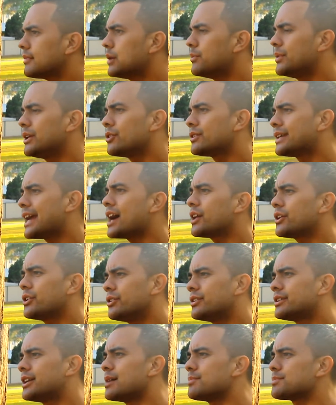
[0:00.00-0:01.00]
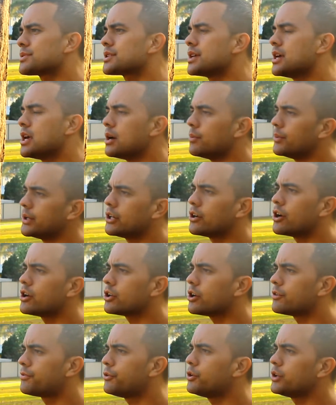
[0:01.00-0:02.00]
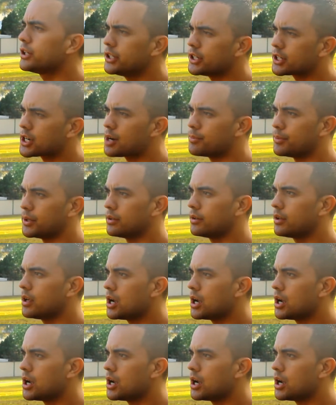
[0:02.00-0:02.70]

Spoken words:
When you're down in your dumps, when you've got no food in your cupboard,